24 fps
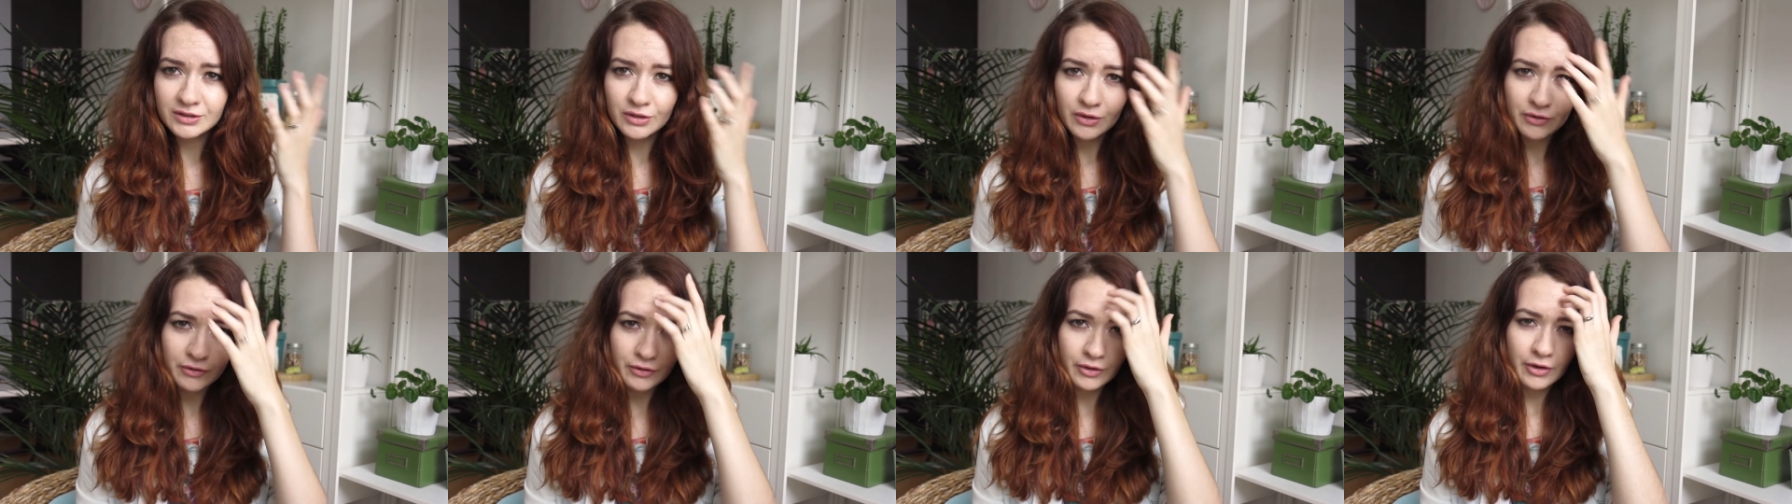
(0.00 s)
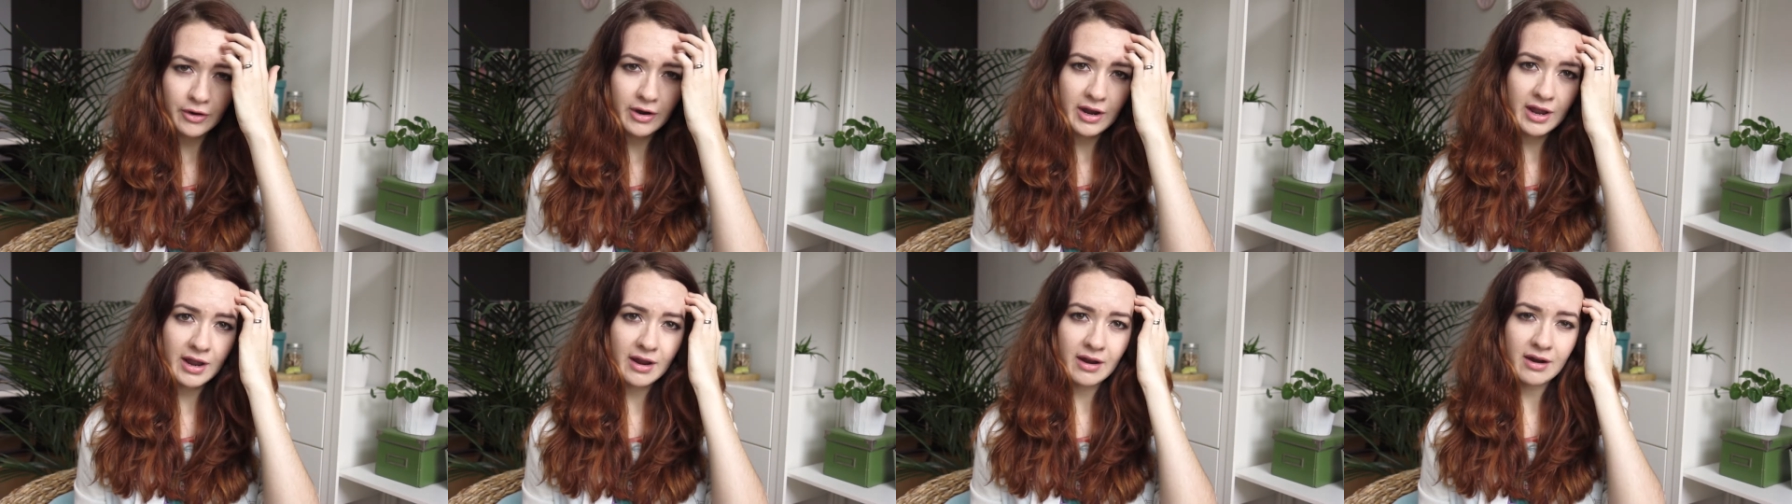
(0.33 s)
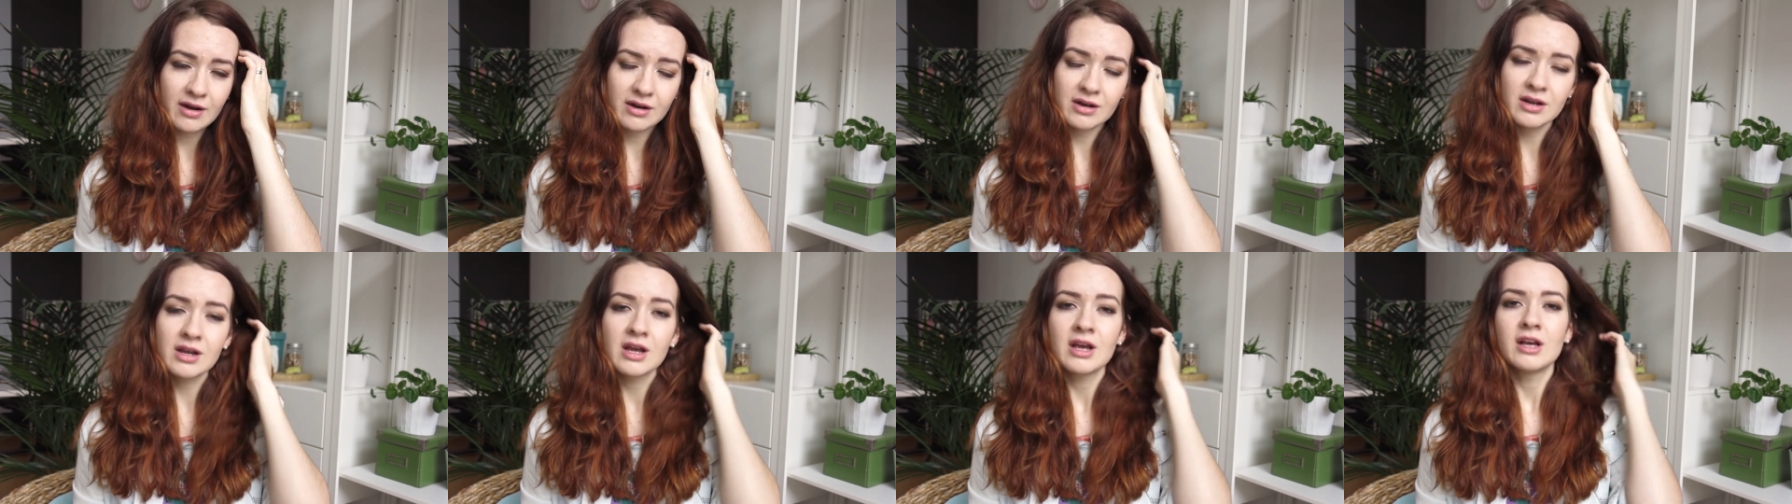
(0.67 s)
of your
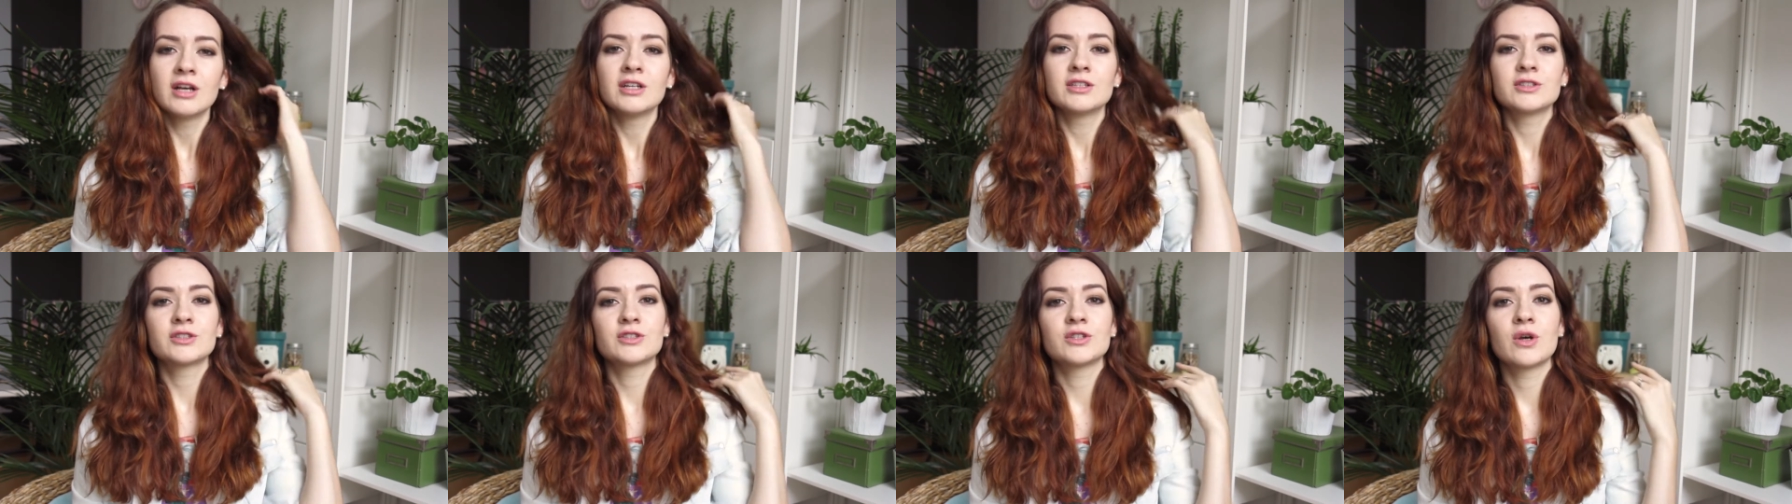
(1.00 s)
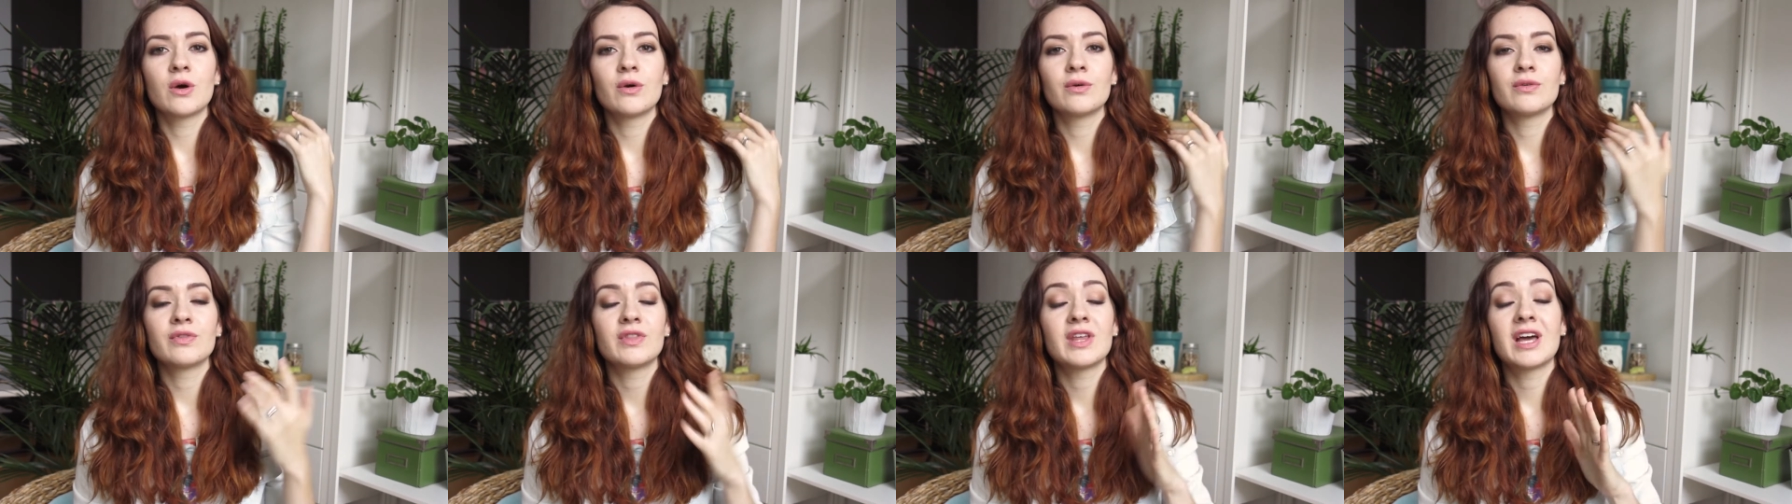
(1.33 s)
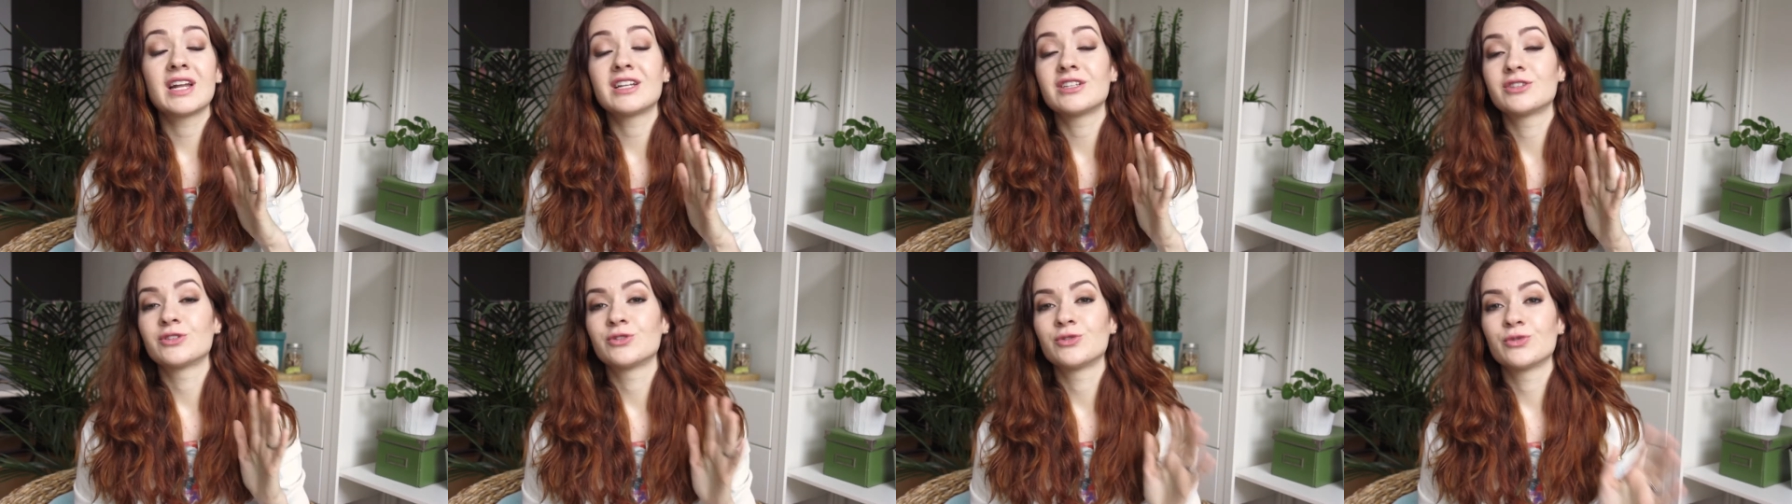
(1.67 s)
hair, so that is